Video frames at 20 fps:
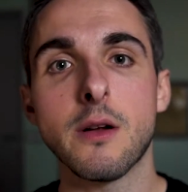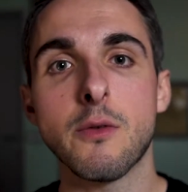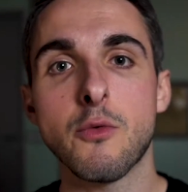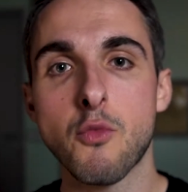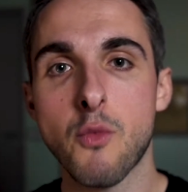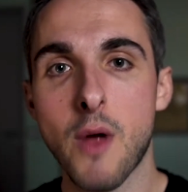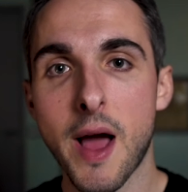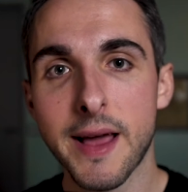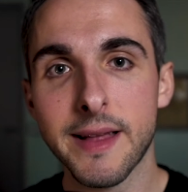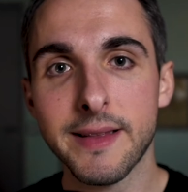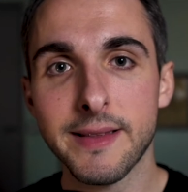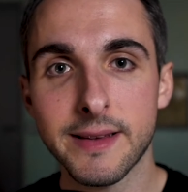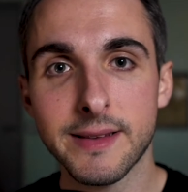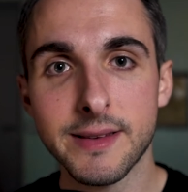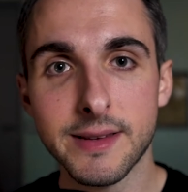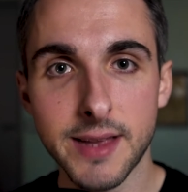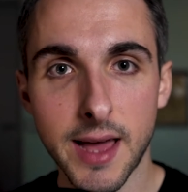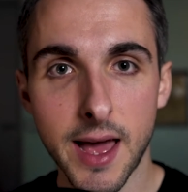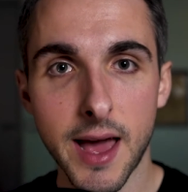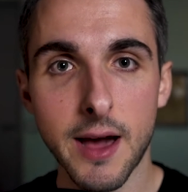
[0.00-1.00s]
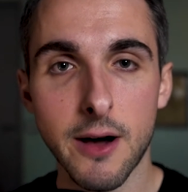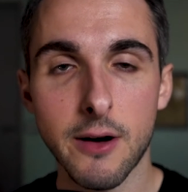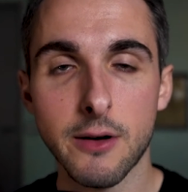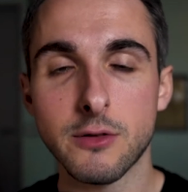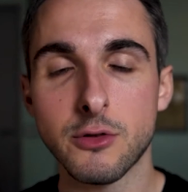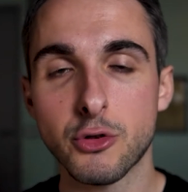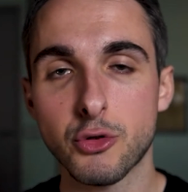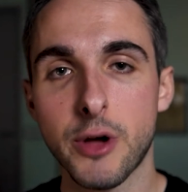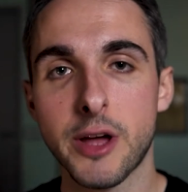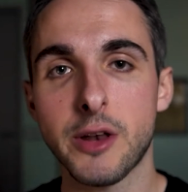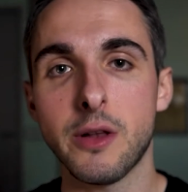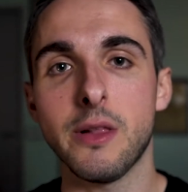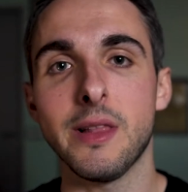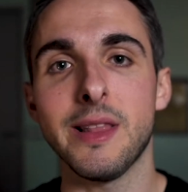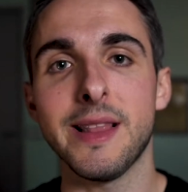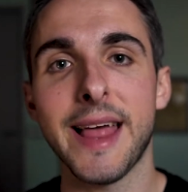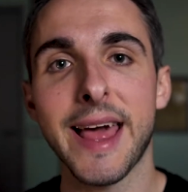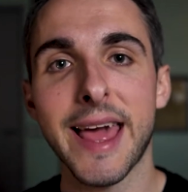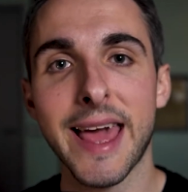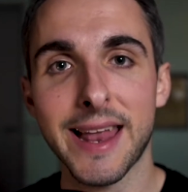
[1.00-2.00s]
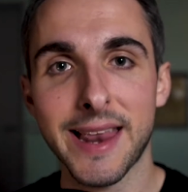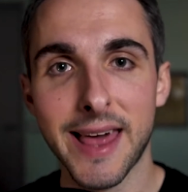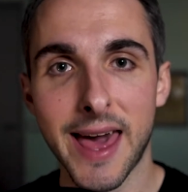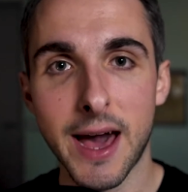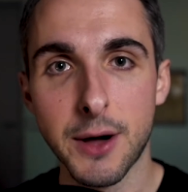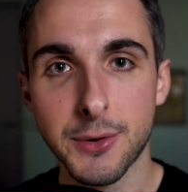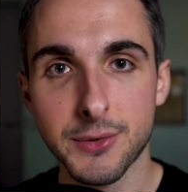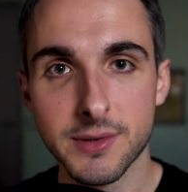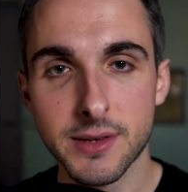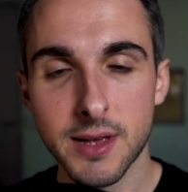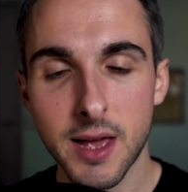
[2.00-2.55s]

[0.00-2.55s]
Write it down. Try to lay it out.